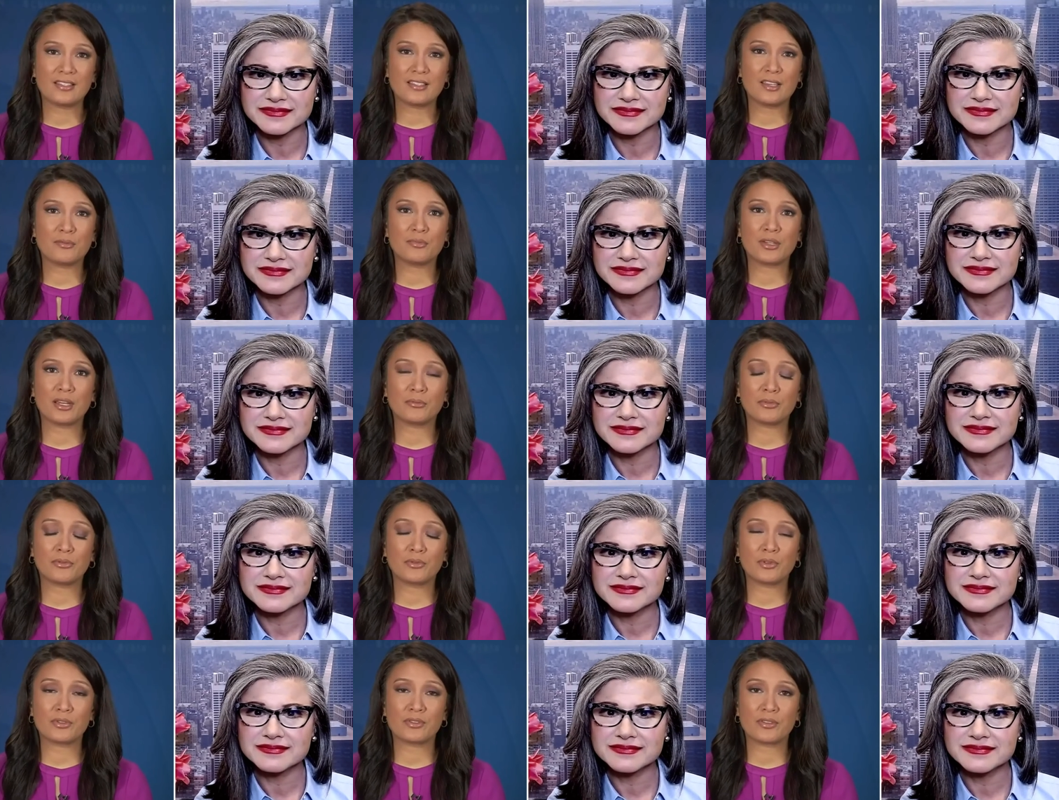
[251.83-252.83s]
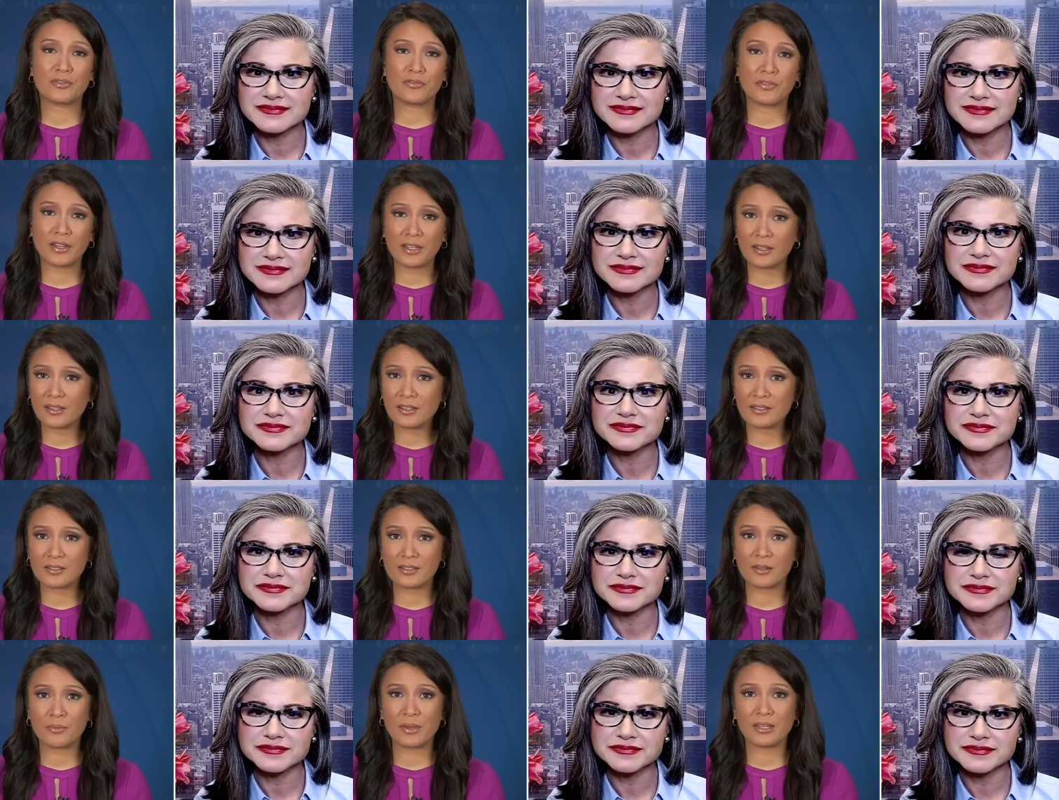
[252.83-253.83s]
Speaker 1: the same time, of course, the fight
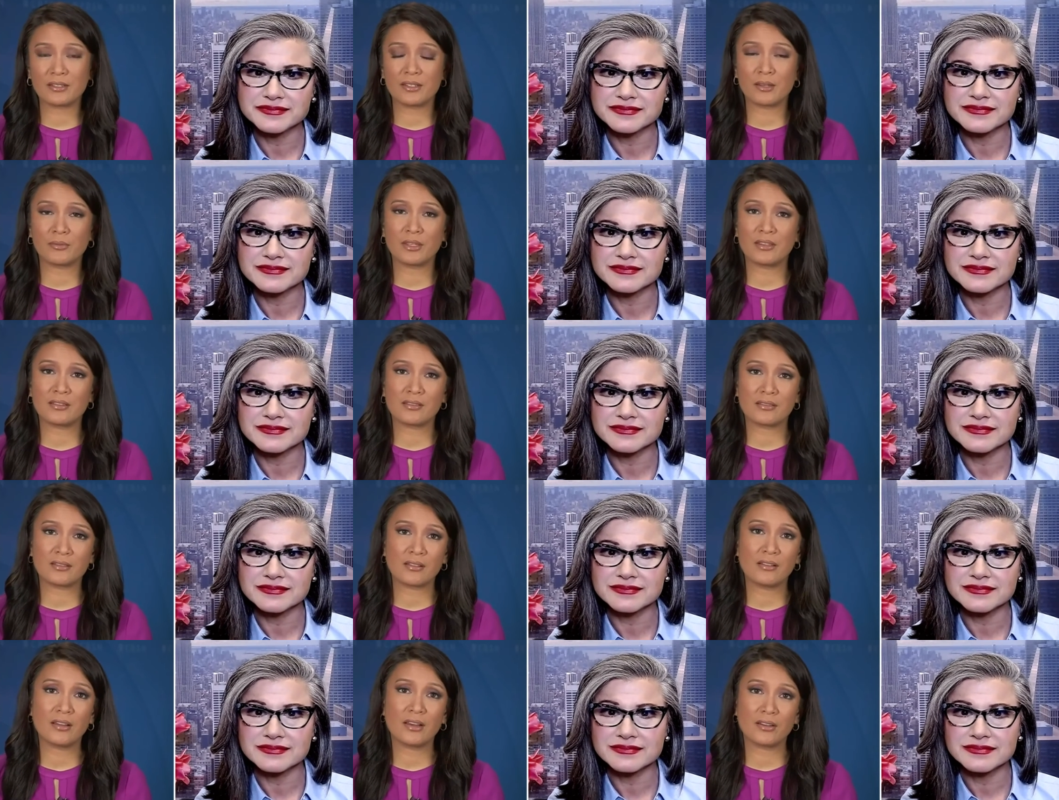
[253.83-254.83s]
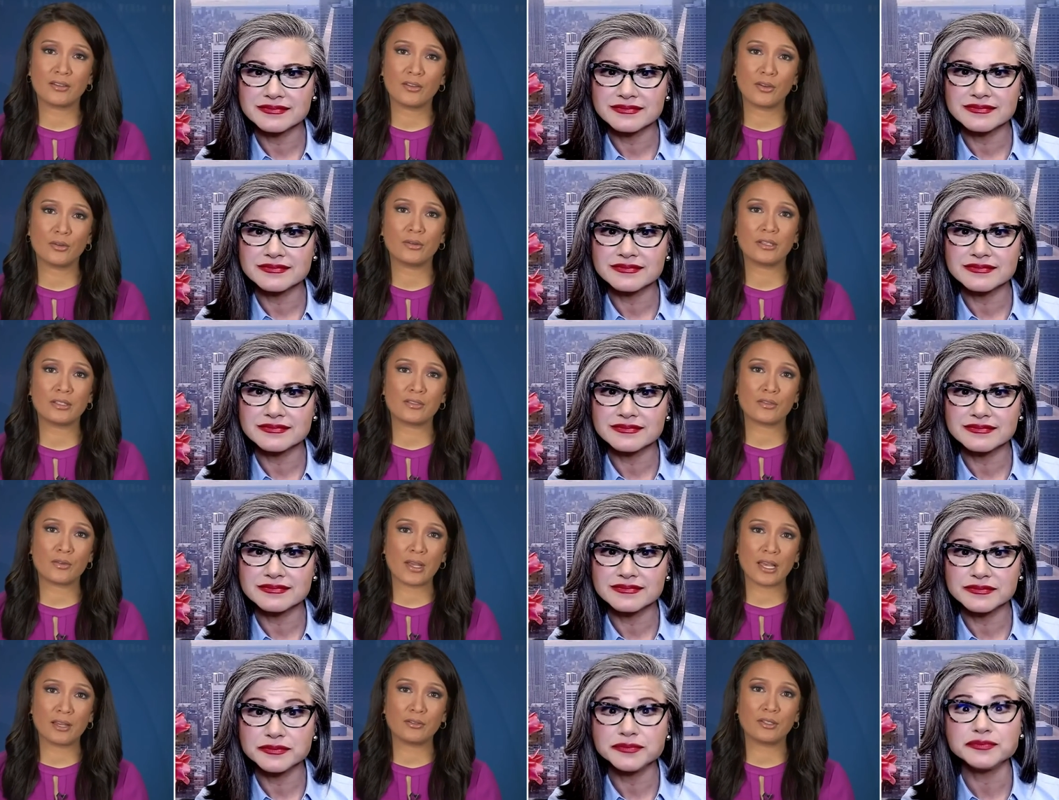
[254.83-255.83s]
against the pandemic is still ongoing.
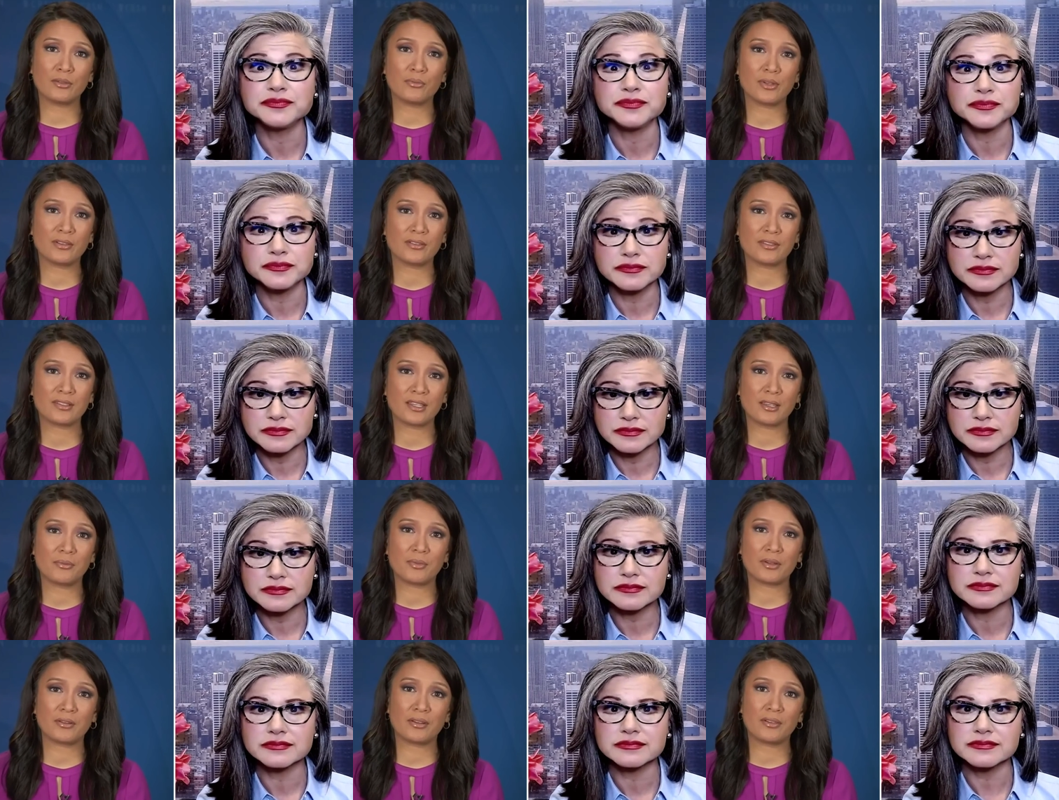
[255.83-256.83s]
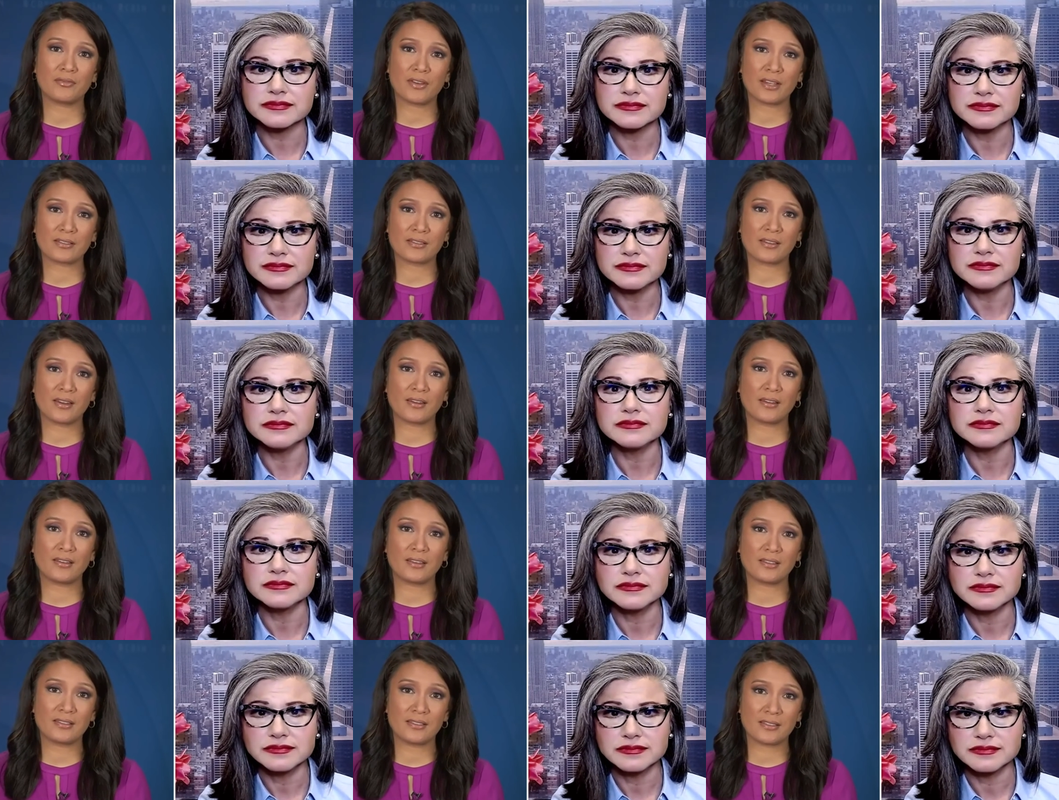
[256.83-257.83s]
So how can parents keep their
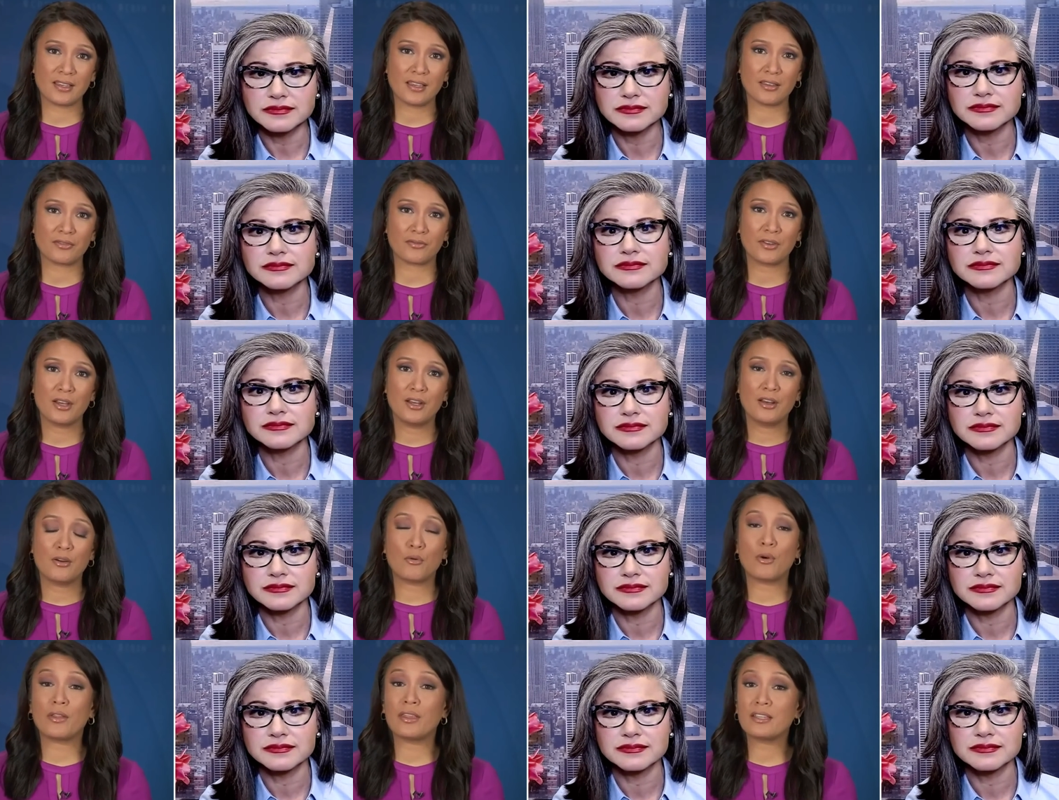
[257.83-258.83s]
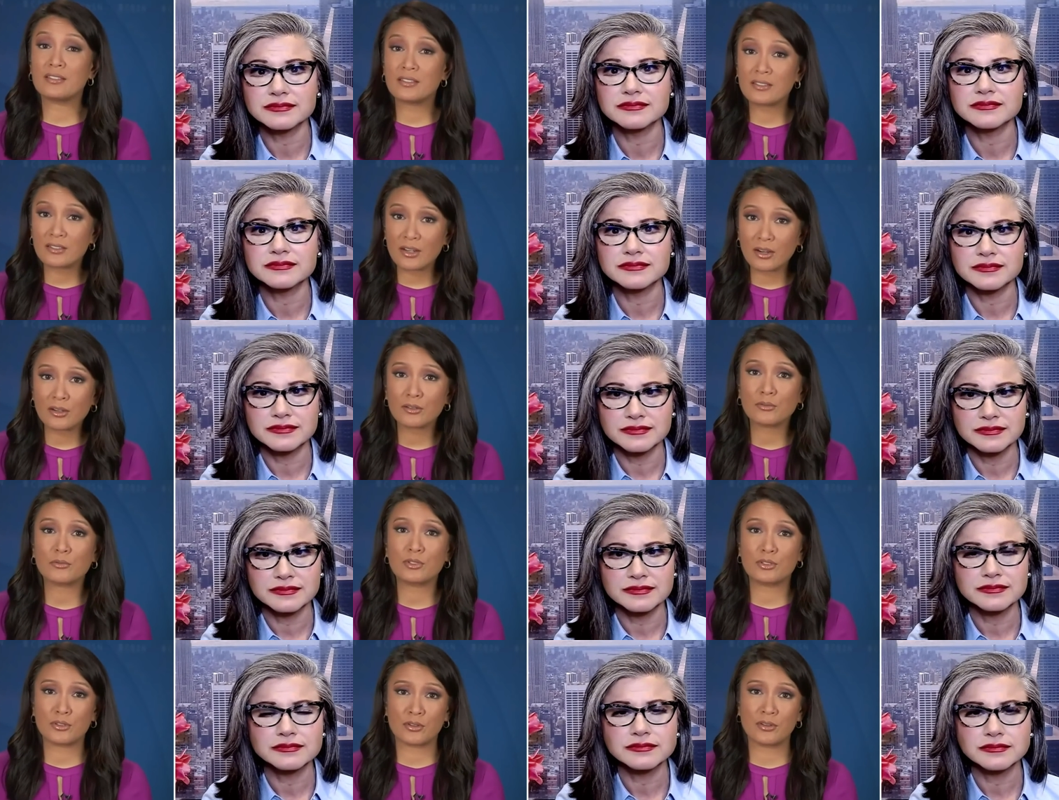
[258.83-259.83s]
unvaccinated kids safe while they start
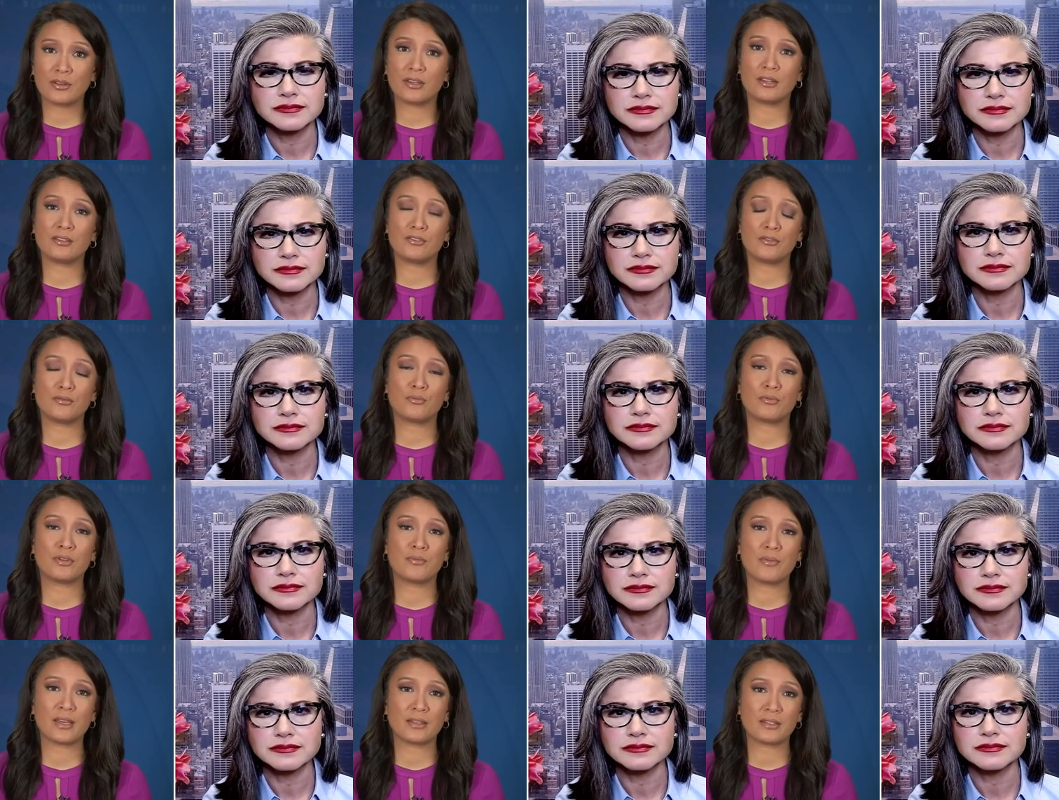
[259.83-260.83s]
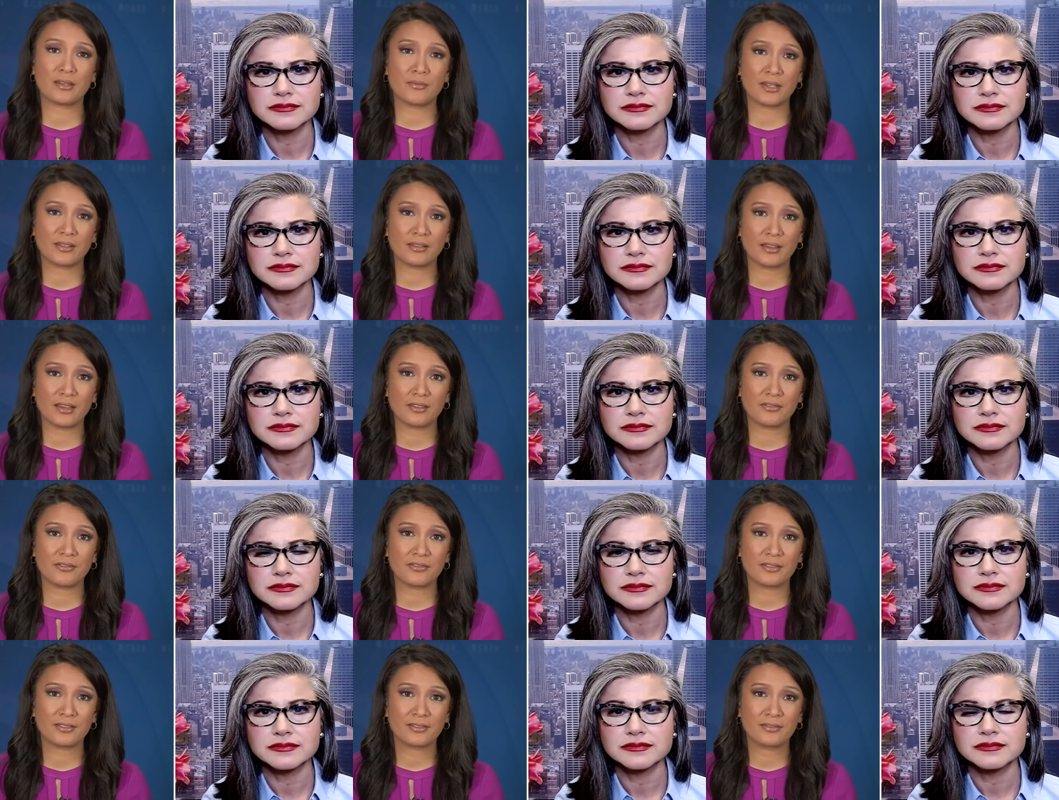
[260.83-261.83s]
returning to pre-pandemic
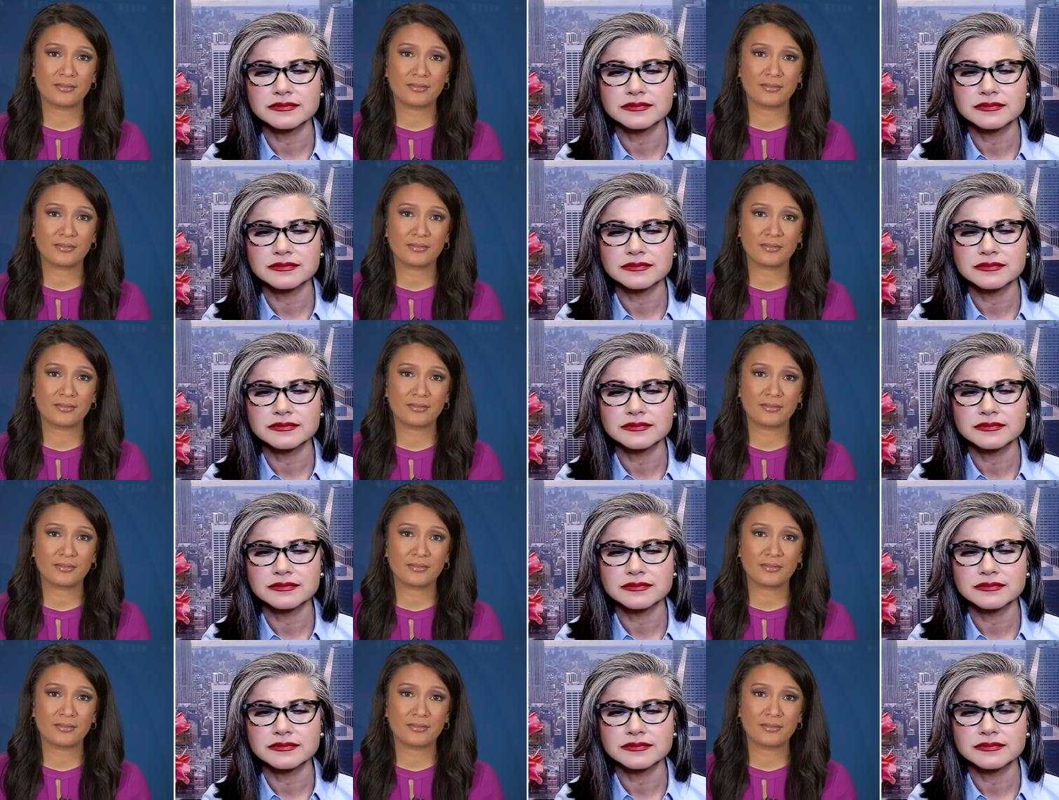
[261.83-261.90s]
life?